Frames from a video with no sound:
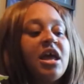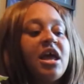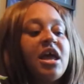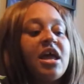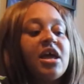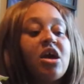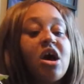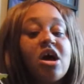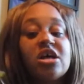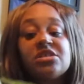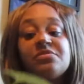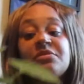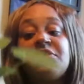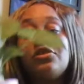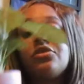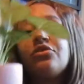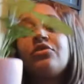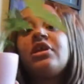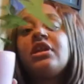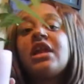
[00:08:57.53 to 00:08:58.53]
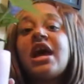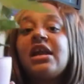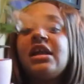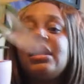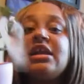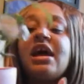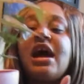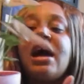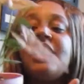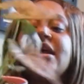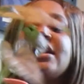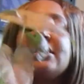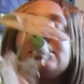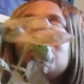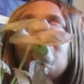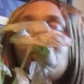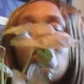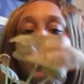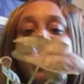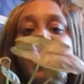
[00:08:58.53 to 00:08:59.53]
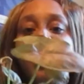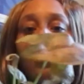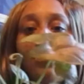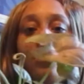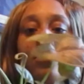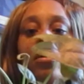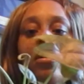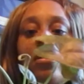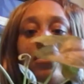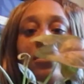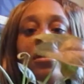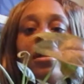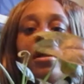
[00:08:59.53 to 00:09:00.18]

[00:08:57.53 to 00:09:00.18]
It cost me $3.99 as well,